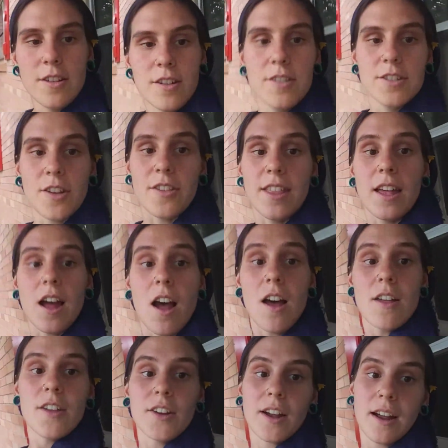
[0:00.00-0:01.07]
So the
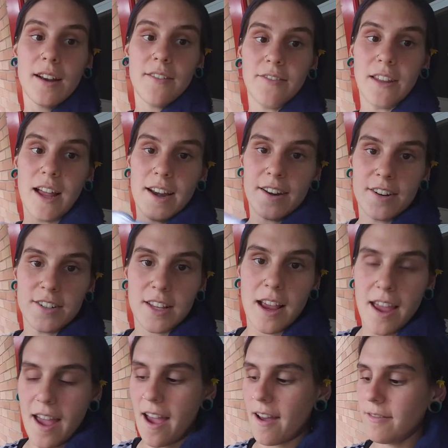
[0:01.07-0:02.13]
other kind of liners I
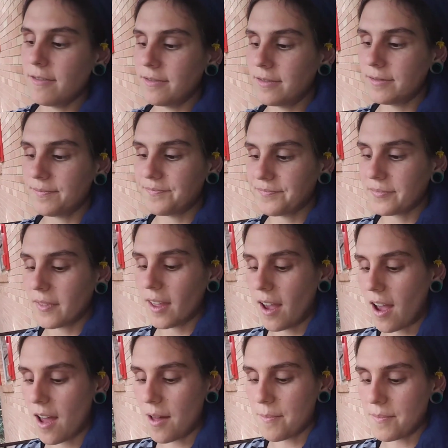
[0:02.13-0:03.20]
have
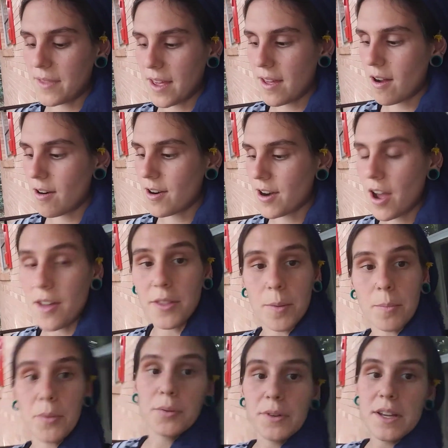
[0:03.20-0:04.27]
that are not the
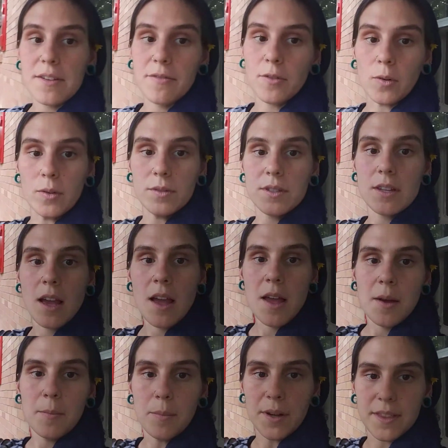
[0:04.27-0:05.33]
pre-folds,
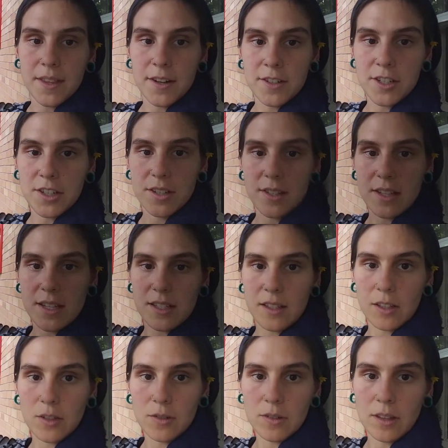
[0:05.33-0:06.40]
but they're just these
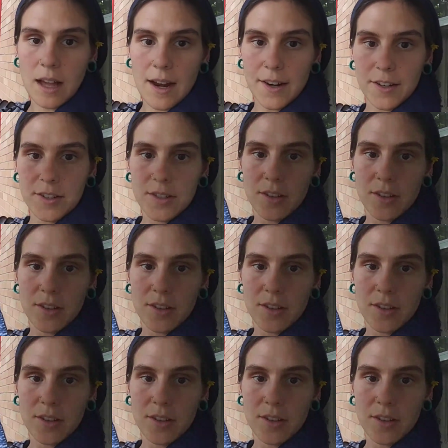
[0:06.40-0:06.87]
little liners.